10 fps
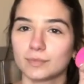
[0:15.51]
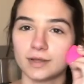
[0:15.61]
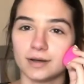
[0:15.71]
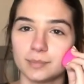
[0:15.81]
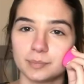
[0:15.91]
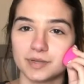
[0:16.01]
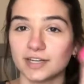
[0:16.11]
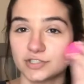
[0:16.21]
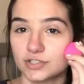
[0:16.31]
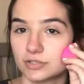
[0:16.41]
the
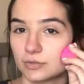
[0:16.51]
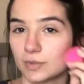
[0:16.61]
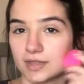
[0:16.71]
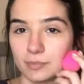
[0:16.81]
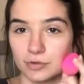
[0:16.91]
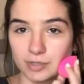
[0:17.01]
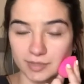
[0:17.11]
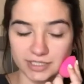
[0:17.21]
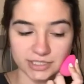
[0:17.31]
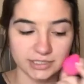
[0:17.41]
blush with the beauty
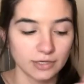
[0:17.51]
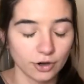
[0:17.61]
blender,